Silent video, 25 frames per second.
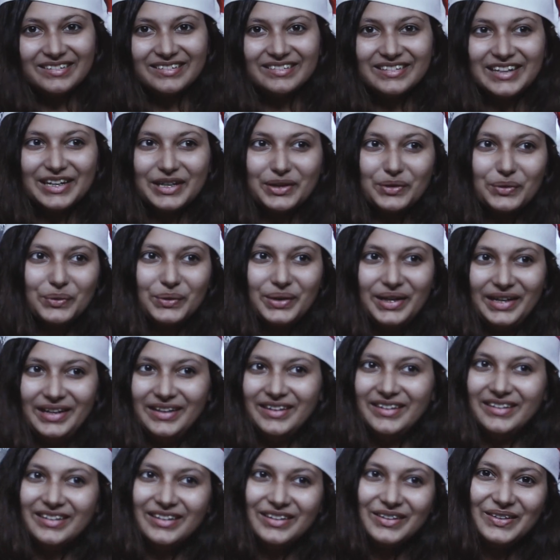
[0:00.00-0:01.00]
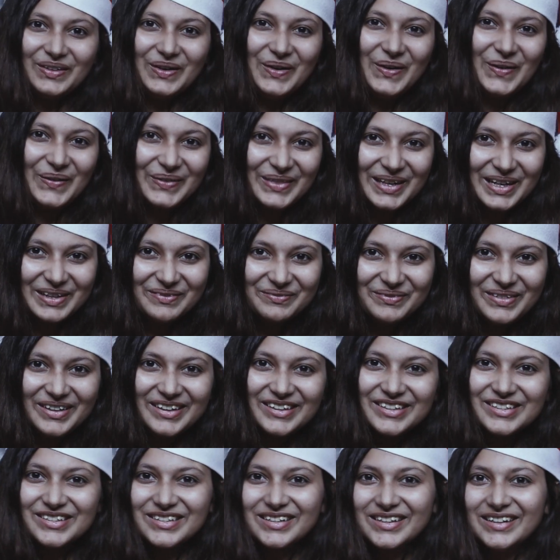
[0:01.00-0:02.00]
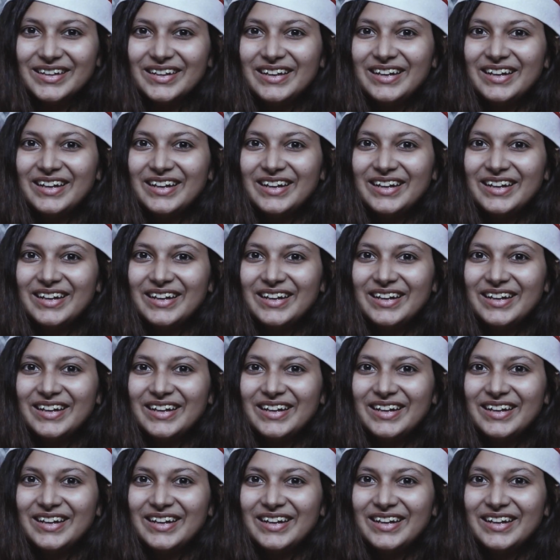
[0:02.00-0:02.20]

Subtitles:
that you did on that picture,